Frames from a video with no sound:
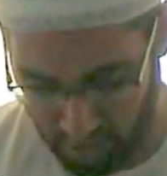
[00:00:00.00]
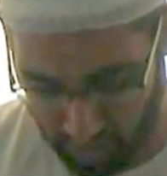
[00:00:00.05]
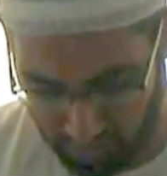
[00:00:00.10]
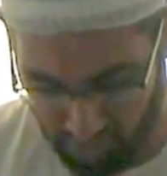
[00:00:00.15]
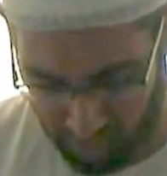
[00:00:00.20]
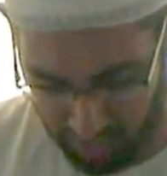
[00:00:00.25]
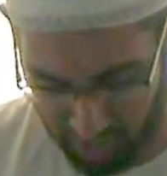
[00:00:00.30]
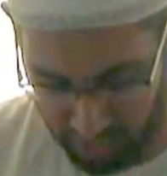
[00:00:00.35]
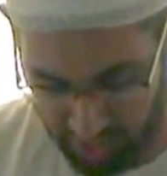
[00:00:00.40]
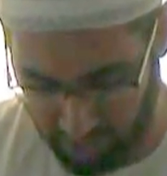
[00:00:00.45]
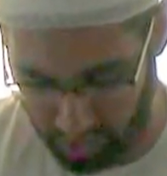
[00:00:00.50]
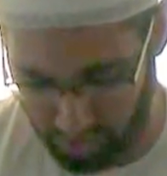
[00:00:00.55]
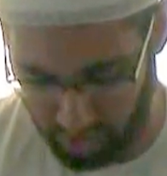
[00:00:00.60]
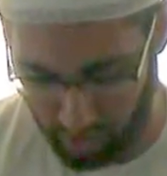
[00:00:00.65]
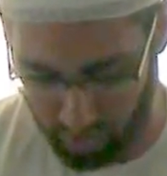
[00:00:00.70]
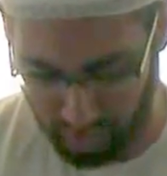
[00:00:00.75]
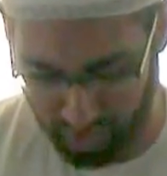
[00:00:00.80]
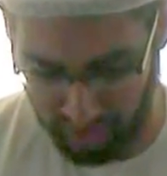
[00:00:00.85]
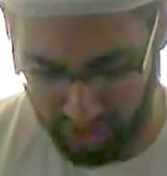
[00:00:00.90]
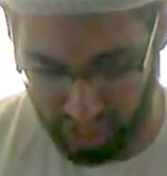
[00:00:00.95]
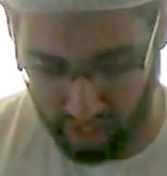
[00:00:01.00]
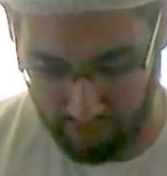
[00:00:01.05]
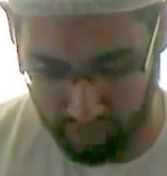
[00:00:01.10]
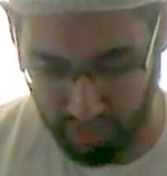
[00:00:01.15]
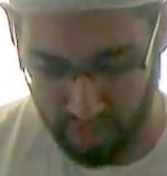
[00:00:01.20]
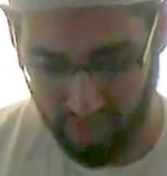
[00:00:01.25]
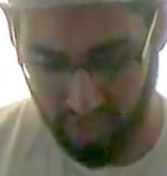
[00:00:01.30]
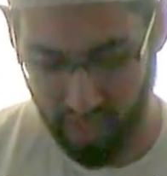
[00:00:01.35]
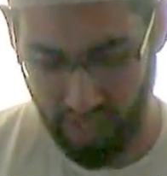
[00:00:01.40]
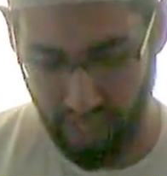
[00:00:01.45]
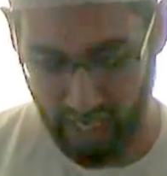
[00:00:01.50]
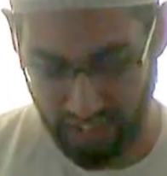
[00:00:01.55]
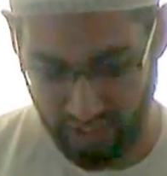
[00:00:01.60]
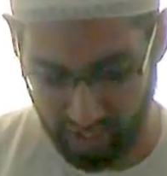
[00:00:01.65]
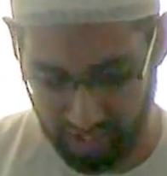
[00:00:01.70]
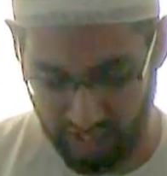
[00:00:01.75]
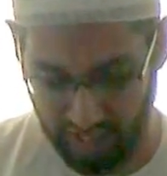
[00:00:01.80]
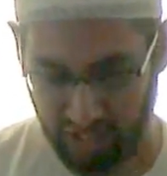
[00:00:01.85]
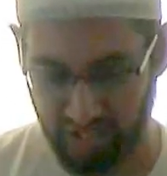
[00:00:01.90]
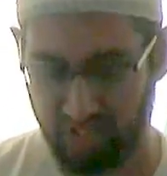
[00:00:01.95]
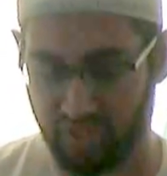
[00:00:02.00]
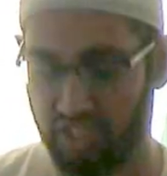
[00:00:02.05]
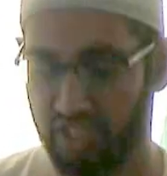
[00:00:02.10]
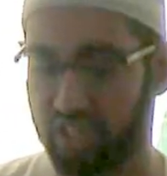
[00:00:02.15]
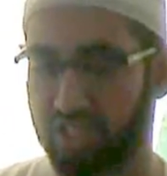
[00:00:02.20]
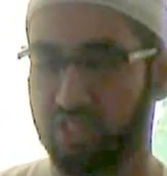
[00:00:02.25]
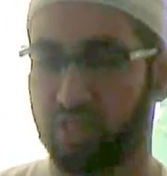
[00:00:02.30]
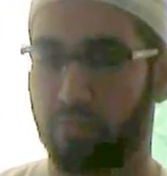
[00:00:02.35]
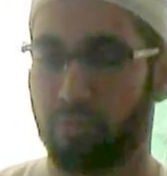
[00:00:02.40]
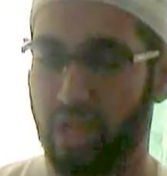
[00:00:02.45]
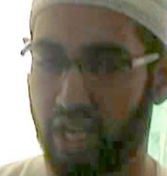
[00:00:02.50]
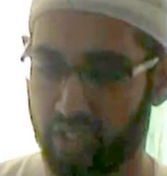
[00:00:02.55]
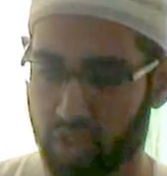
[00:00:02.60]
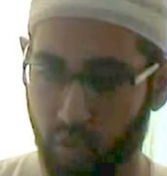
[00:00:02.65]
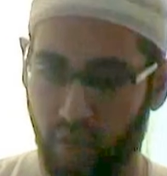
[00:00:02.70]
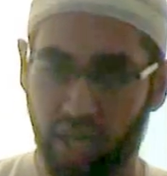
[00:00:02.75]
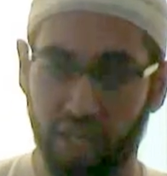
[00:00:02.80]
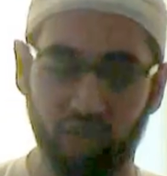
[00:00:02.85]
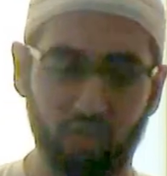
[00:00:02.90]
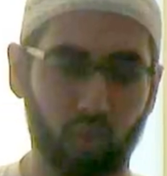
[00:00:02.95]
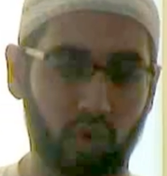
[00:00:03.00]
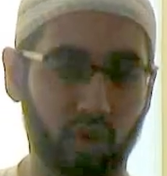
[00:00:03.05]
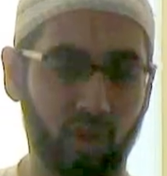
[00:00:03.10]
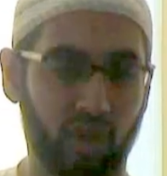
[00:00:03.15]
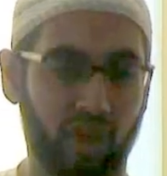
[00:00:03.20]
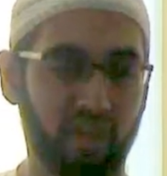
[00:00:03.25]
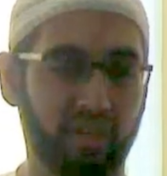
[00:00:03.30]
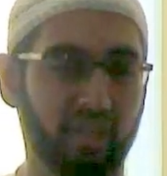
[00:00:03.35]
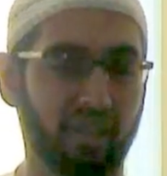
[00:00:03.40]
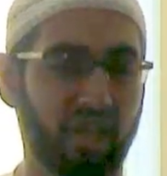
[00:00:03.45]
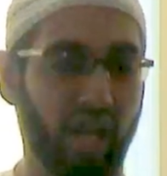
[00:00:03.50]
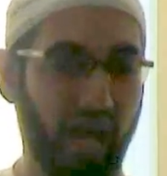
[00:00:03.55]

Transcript: to make sincere tawbah to Him. As I take a seat, make dua to Allah,